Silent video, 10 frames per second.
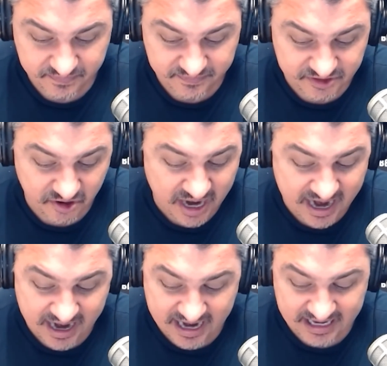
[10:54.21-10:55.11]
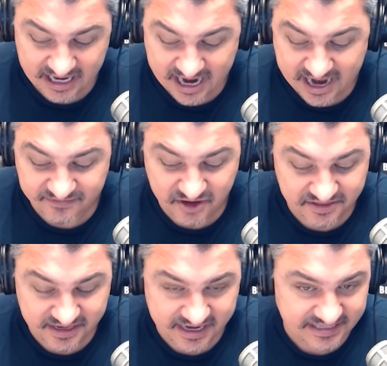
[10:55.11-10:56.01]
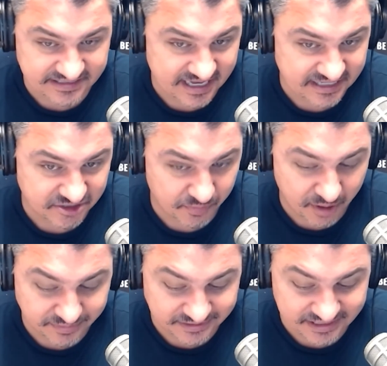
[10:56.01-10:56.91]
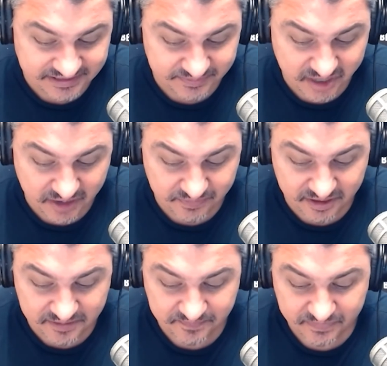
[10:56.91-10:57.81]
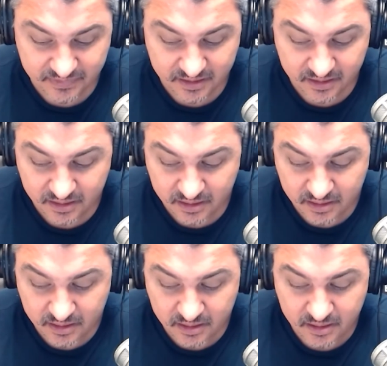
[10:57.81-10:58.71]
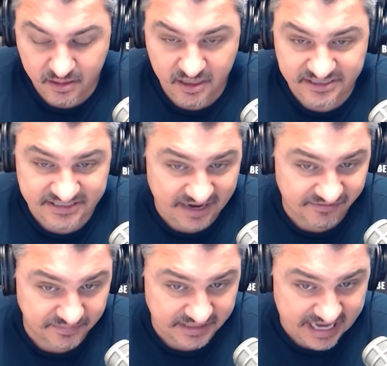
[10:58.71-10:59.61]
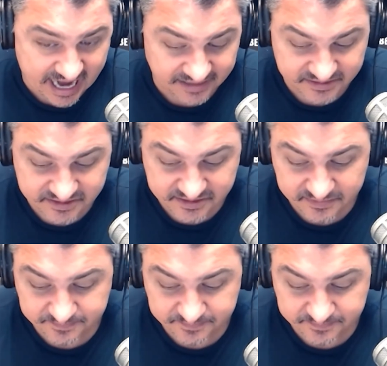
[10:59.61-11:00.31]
So I have nothing against that. She'll probably need some company aside from the cats.